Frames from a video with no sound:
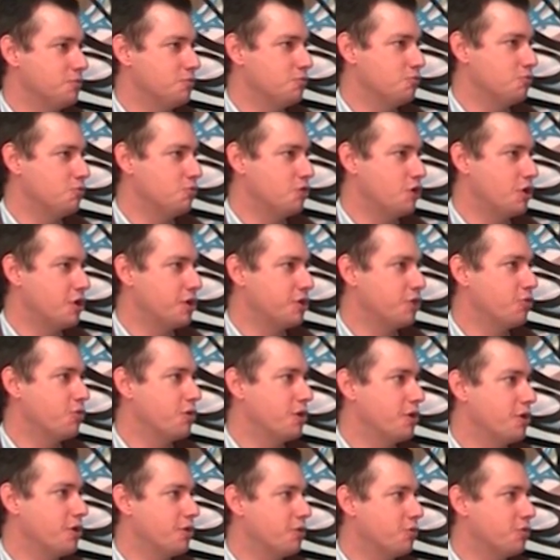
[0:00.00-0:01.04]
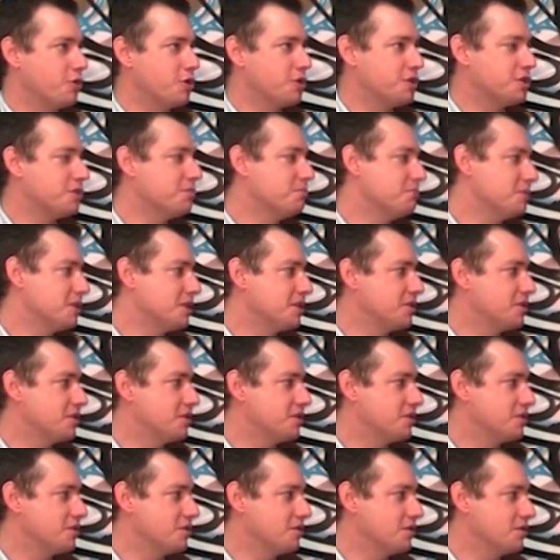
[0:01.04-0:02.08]
Why do you wear it? What does it mean
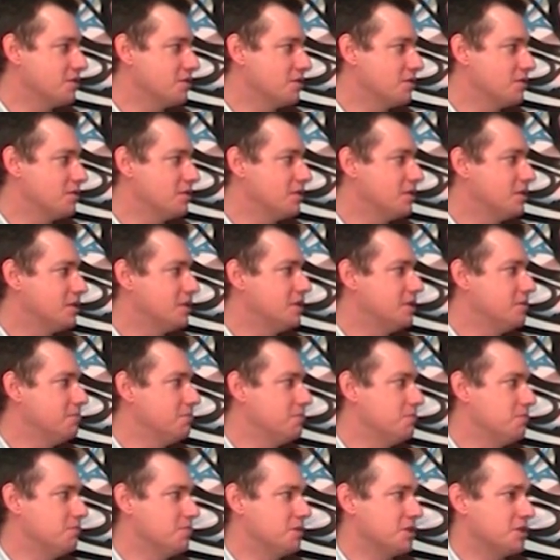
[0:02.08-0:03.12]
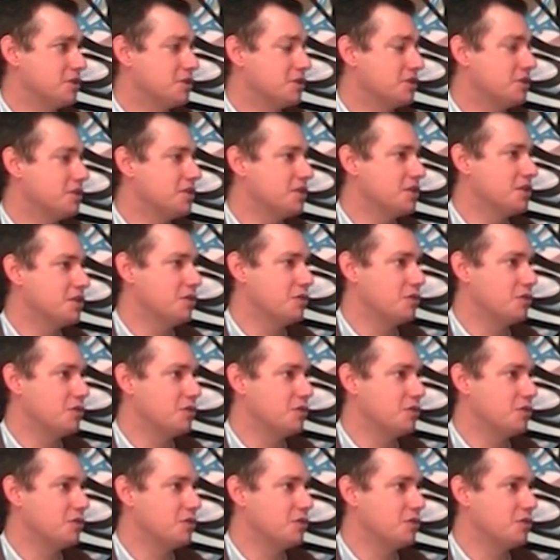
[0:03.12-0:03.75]
to you? Because I think a lot